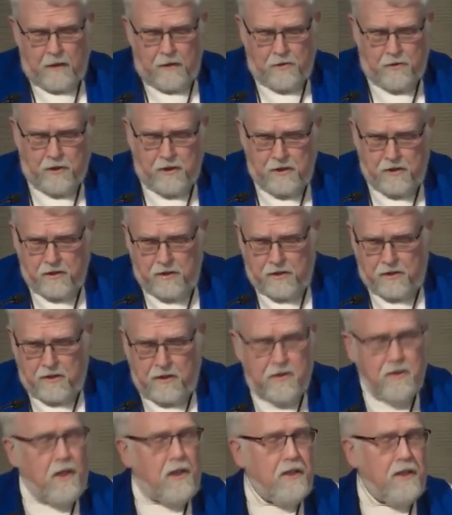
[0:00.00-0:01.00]
Jesus
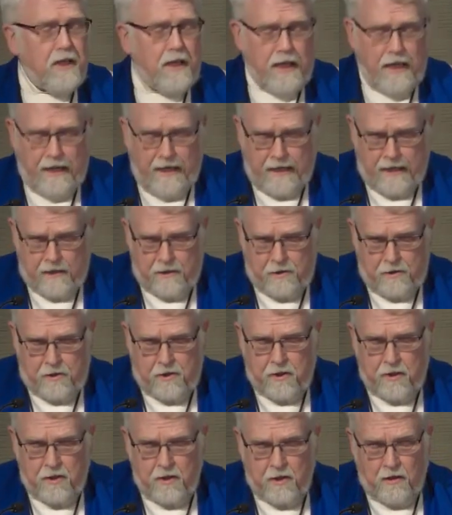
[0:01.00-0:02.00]
is on the
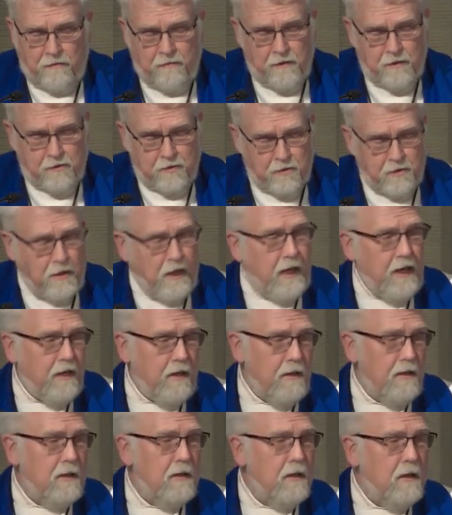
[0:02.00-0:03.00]
edge of his
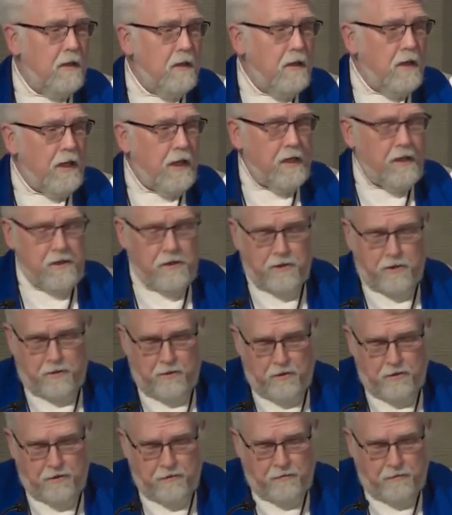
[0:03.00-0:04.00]
trial and his
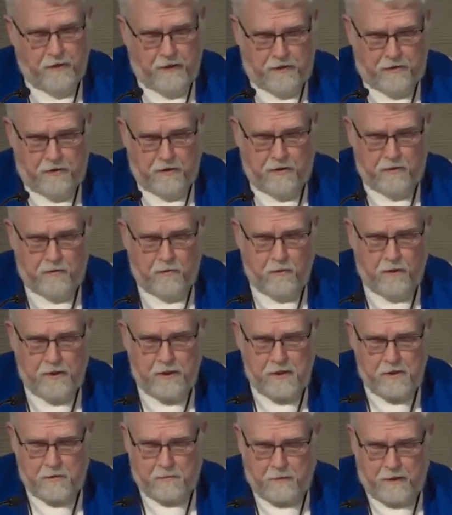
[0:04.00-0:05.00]
crucifixion when
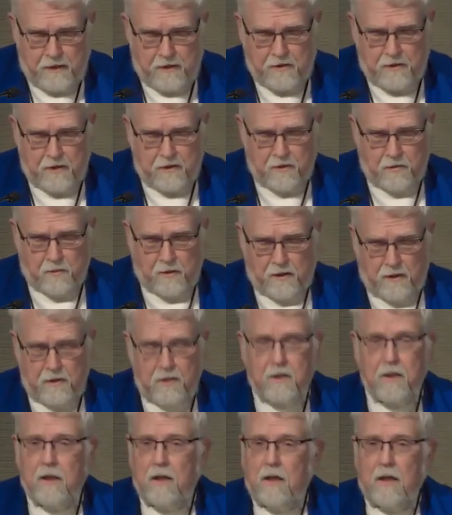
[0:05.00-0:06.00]
he speaks these
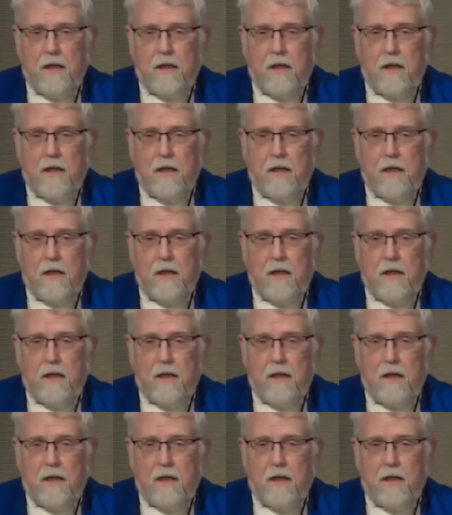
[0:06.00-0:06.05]
words.